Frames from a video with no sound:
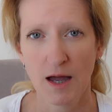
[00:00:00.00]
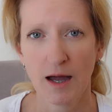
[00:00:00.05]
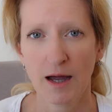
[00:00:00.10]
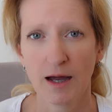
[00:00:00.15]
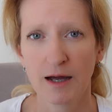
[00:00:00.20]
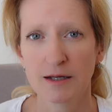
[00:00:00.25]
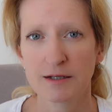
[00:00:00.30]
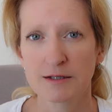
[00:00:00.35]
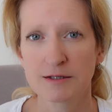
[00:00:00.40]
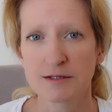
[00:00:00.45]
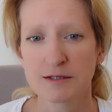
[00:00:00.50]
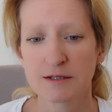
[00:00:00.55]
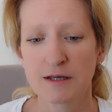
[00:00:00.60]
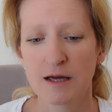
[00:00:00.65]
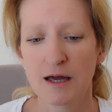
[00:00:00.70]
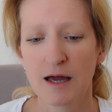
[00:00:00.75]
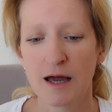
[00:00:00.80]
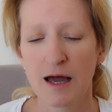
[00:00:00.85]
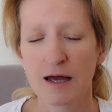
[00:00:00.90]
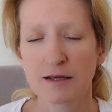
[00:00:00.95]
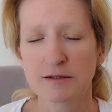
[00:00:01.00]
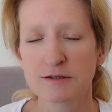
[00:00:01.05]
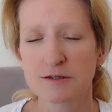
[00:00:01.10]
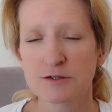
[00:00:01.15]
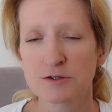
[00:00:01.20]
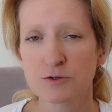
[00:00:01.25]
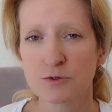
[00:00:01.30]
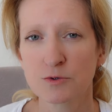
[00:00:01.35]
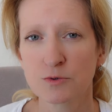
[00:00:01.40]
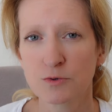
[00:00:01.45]
And as
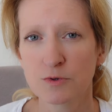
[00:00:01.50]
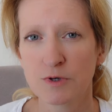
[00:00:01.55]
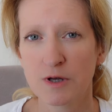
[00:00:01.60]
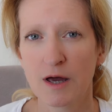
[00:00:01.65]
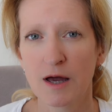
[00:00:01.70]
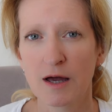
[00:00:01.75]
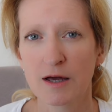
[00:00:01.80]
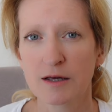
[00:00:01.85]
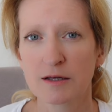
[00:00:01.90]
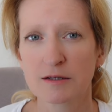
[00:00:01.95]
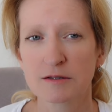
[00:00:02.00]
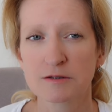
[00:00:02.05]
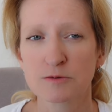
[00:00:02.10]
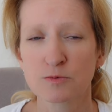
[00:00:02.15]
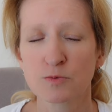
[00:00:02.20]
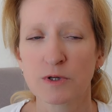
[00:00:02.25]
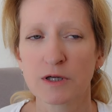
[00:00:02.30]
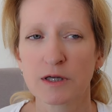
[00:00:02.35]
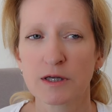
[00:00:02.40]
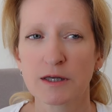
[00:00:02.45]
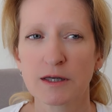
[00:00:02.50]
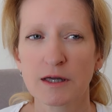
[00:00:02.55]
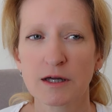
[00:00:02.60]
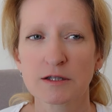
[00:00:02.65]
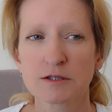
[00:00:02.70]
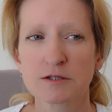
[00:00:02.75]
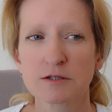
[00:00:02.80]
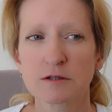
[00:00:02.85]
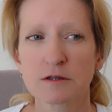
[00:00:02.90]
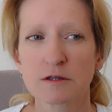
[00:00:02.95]
soon as we
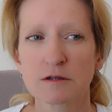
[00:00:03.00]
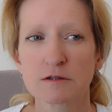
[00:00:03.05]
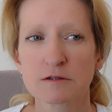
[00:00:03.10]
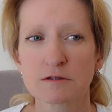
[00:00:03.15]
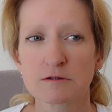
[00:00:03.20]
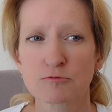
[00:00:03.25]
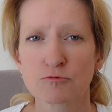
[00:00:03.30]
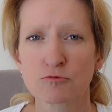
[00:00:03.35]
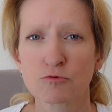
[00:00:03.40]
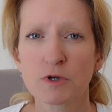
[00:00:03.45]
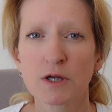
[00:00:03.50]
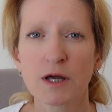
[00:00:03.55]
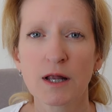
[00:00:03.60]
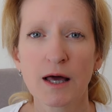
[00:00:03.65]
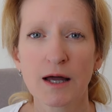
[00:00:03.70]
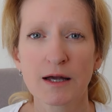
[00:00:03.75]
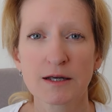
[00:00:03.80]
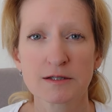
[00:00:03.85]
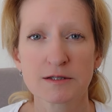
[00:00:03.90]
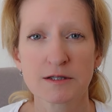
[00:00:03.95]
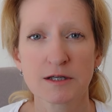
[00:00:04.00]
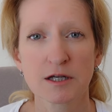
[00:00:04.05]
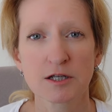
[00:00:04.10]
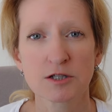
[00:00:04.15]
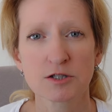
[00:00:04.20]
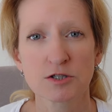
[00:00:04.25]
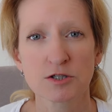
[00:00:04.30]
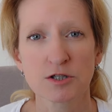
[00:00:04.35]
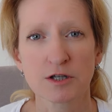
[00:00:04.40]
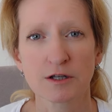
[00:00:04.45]
get to this
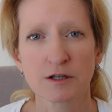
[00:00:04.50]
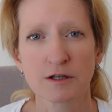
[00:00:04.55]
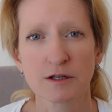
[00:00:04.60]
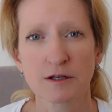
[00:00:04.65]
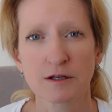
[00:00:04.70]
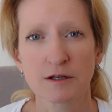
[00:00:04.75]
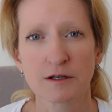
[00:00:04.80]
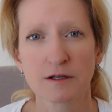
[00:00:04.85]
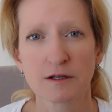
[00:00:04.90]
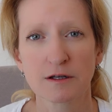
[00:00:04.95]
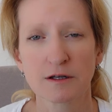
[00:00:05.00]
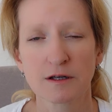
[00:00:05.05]
realization